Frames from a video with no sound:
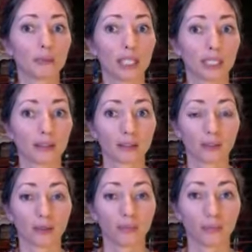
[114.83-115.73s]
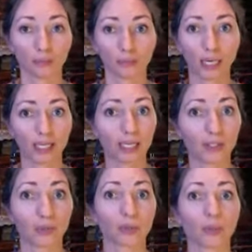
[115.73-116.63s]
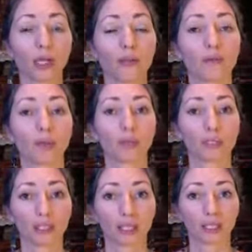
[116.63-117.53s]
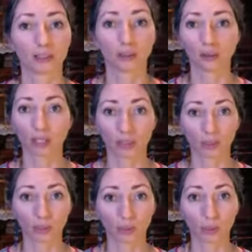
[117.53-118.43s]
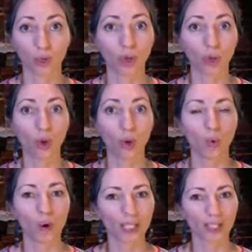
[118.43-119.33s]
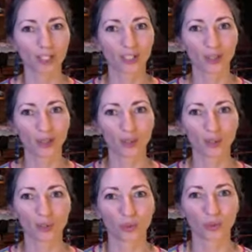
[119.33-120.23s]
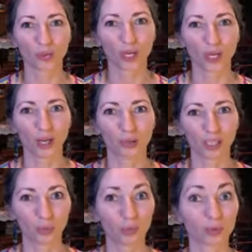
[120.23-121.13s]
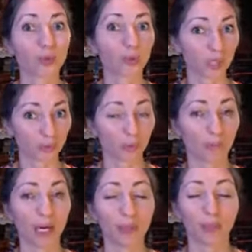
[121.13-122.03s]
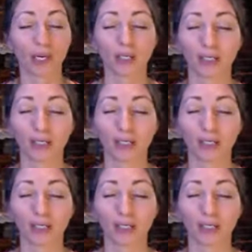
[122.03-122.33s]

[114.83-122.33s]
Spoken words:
That's I guide you through my voice, and there's nothing to watch or to demonstrate from my part.